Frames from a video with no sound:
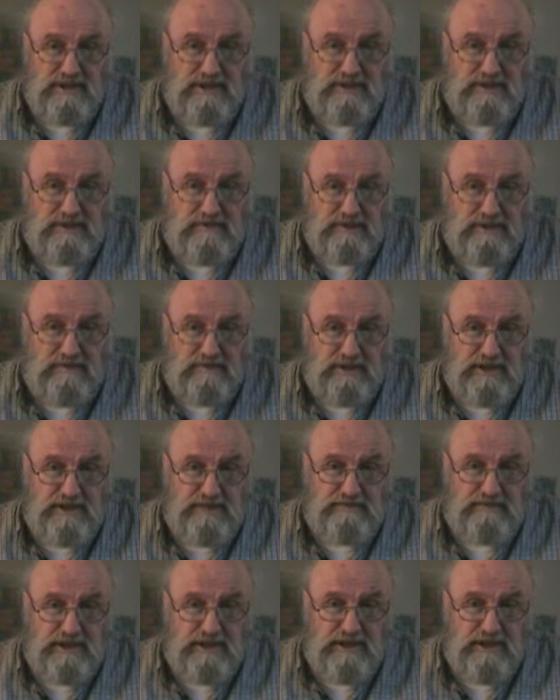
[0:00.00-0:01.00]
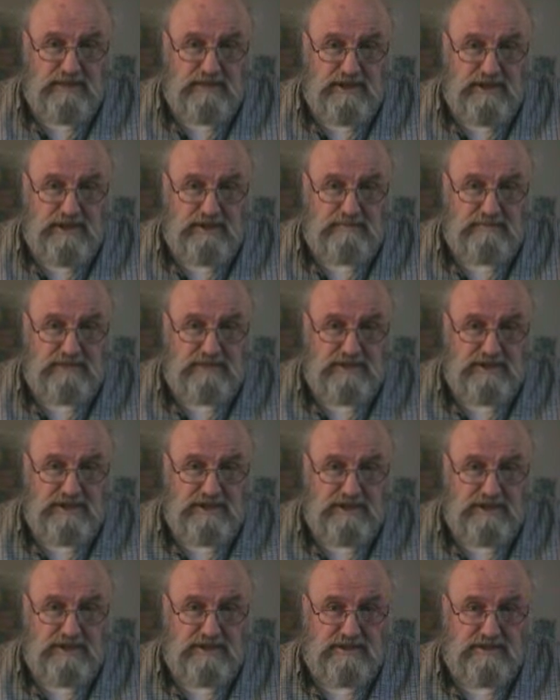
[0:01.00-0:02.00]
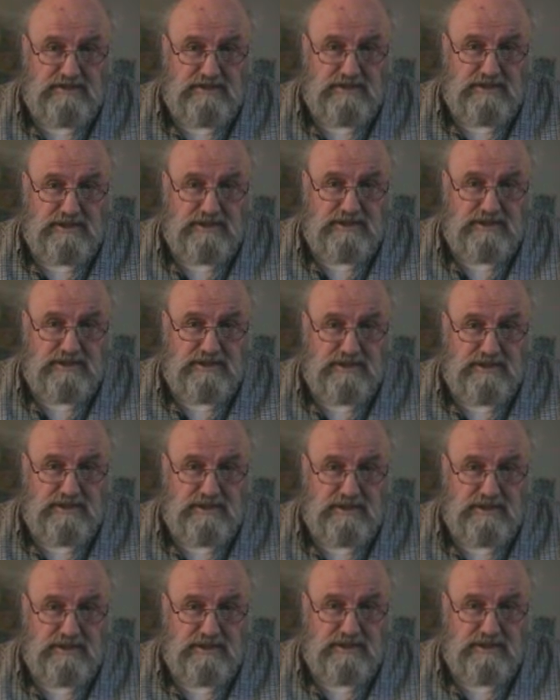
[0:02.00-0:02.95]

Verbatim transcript: to be much better at presenting to us uh,